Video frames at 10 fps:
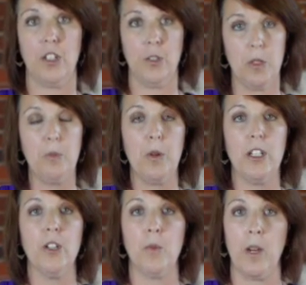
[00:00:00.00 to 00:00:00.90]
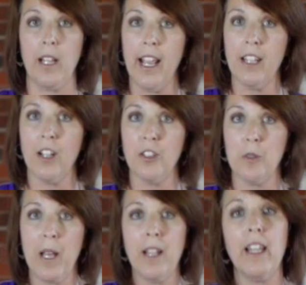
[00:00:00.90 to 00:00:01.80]
So you would put your one hand on
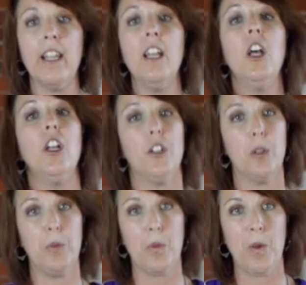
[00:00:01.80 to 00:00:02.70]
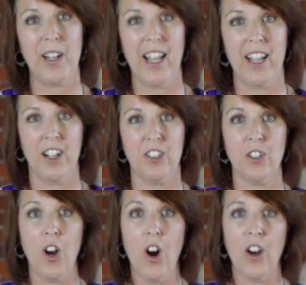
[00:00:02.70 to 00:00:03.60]
your belly, you could put one hand on
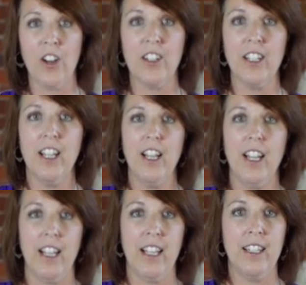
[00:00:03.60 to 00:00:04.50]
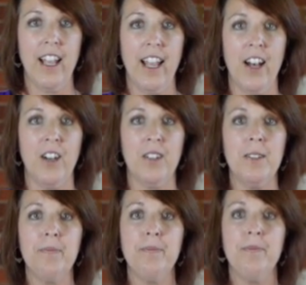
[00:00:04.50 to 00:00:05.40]
your heart, inhale
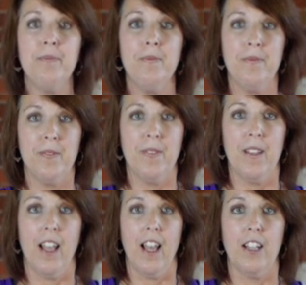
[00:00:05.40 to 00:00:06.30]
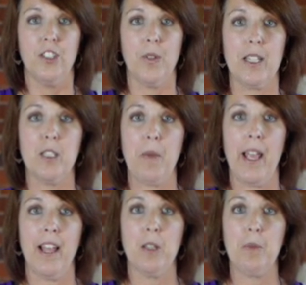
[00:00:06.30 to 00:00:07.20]
to
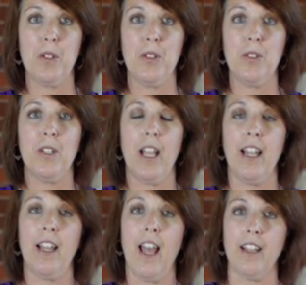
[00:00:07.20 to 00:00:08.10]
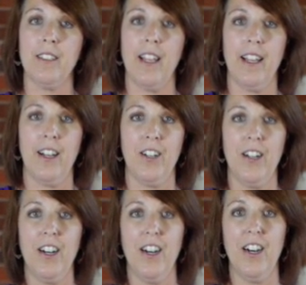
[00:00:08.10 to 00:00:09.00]
expand the balloon and exhale
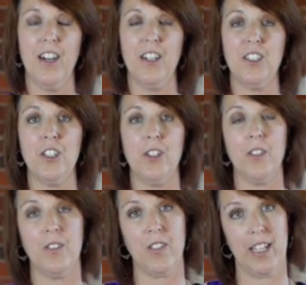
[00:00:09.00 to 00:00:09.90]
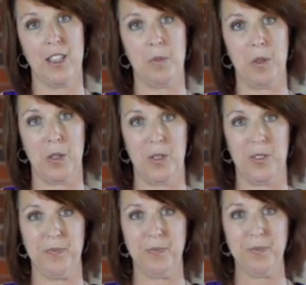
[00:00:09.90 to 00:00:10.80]
to deflate the balloon.